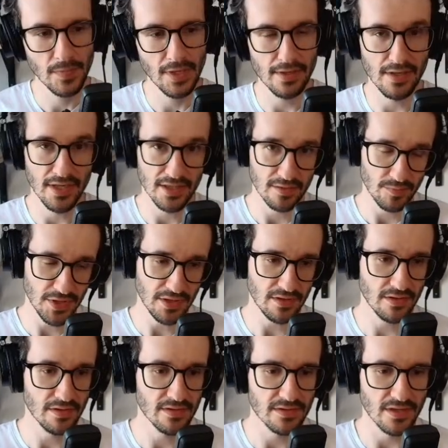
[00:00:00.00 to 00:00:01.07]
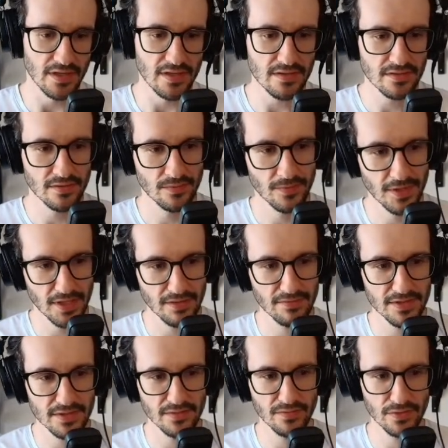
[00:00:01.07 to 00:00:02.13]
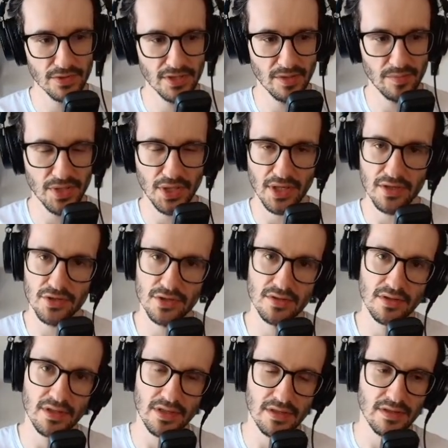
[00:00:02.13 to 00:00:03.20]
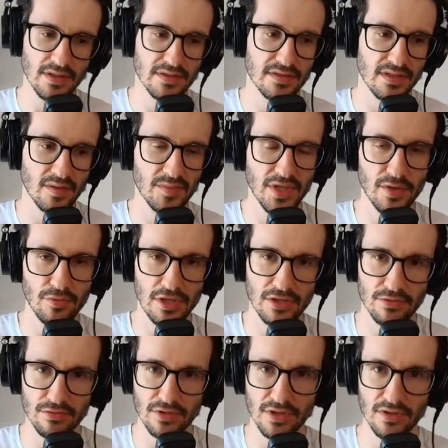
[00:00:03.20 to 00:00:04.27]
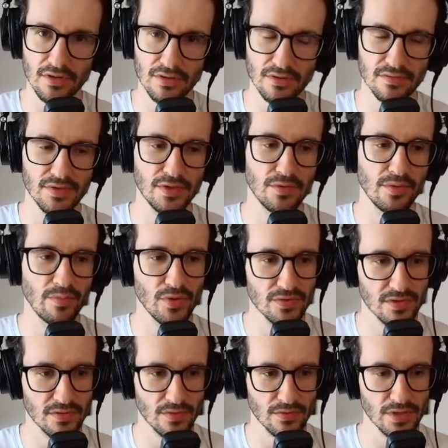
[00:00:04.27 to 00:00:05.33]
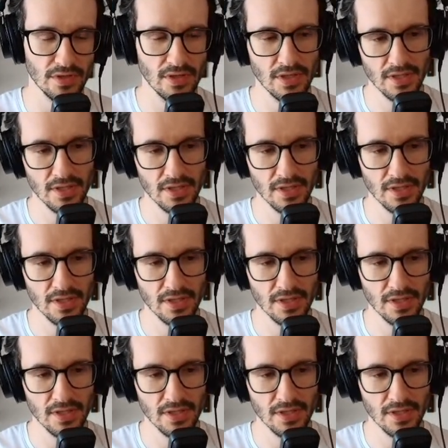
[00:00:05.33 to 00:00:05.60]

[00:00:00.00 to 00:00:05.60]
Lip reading: like me in this case, have a Symfony application in a subdirectory of the repository,